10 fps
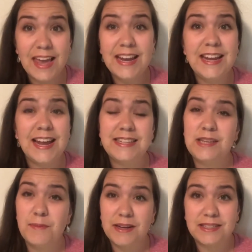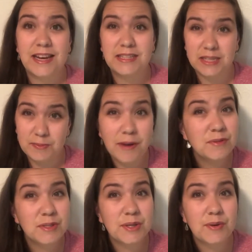any nasty bugs that it's
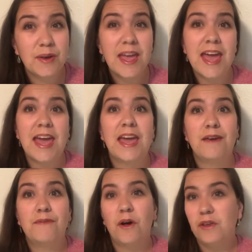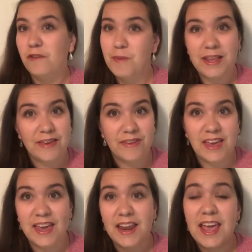exposed to if all you've been giving
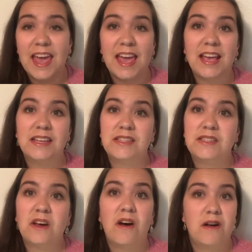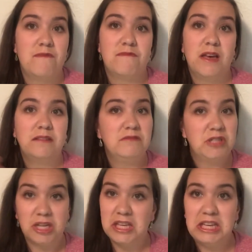it is
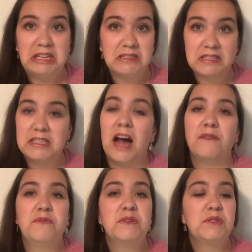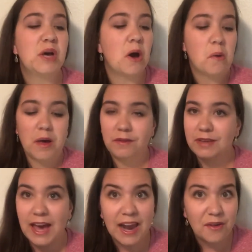junky stuff. So
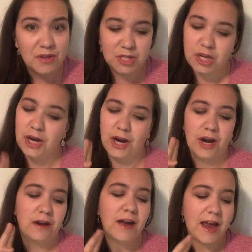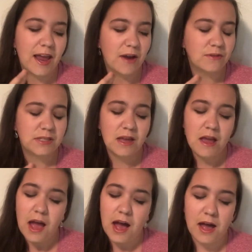cut out the sugar, cut out
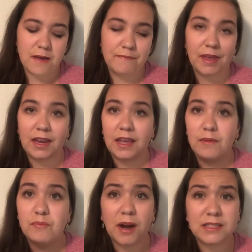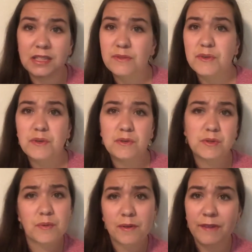any processed foods
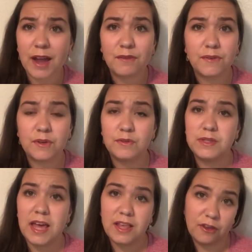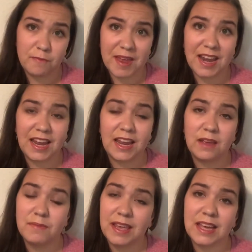or refined foods that you've been
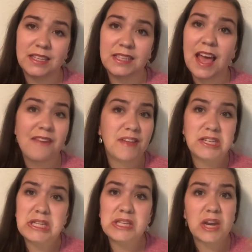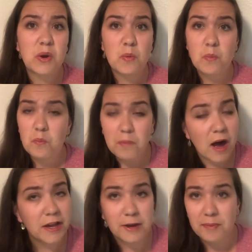eating, because that's just gonna
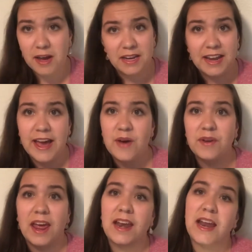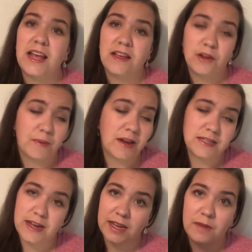bog your body down, and your
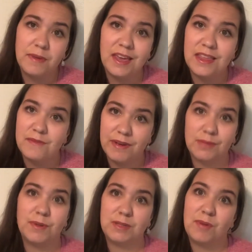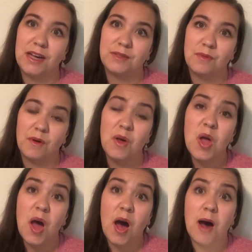body's not gonna be in the best place possible
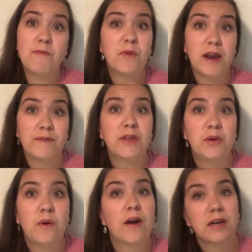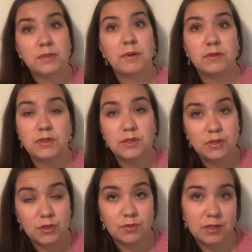whenever you are exposed
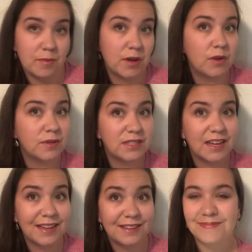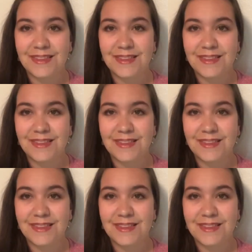to someone who is sick.